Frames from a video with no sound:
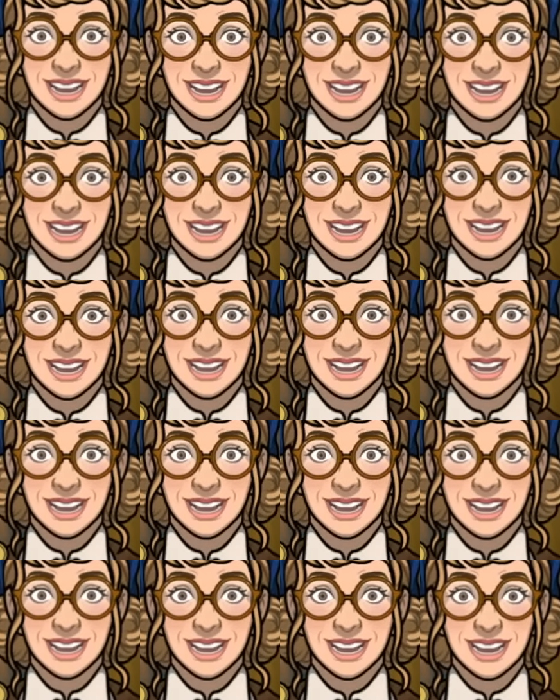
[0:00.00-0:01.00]

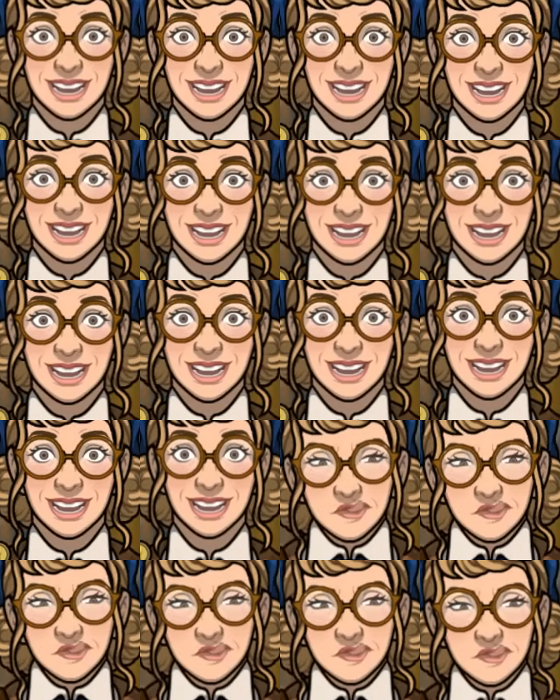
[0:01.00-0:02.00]

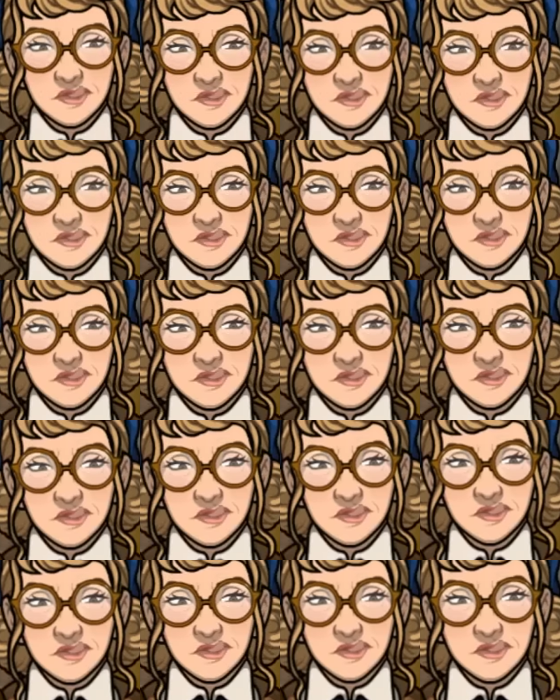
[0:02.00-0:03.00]

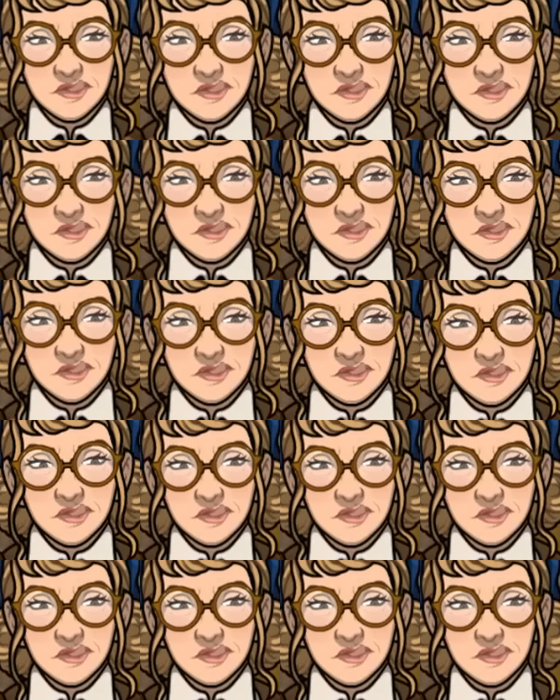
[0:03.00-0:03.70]
(silent)